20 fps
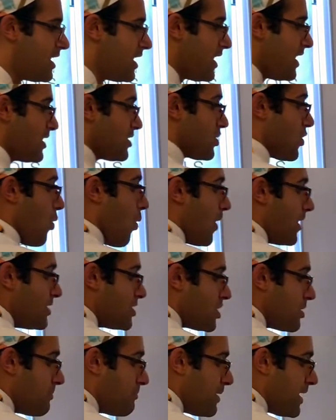is going
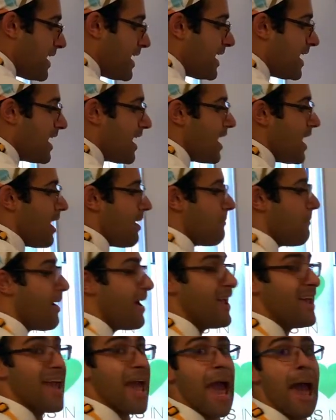to be
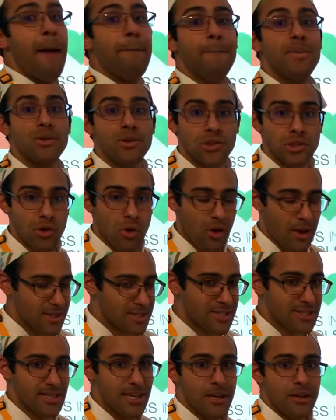my
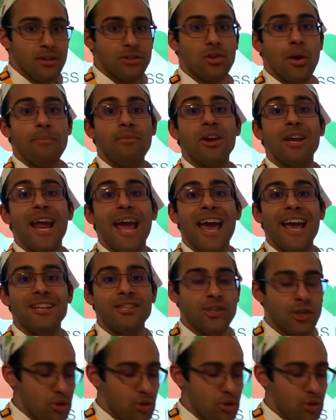applesauce. So I'm going to add 2